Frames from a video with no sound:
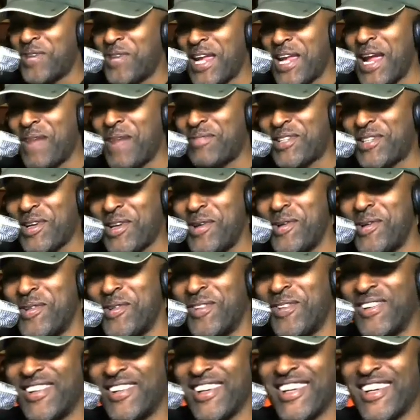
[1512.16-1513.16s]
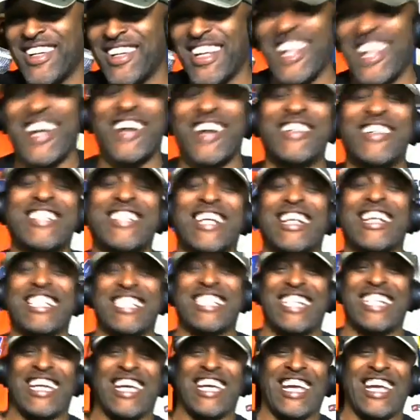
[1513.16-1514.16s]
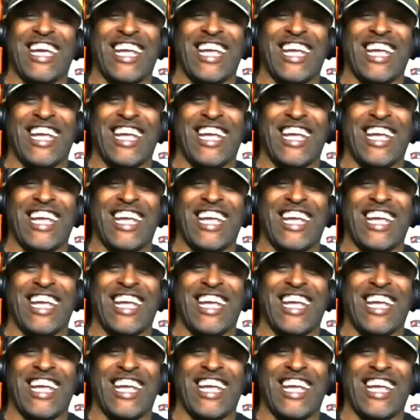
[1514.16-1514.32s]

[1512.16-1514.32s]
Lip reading: damn school. I'm just kidding.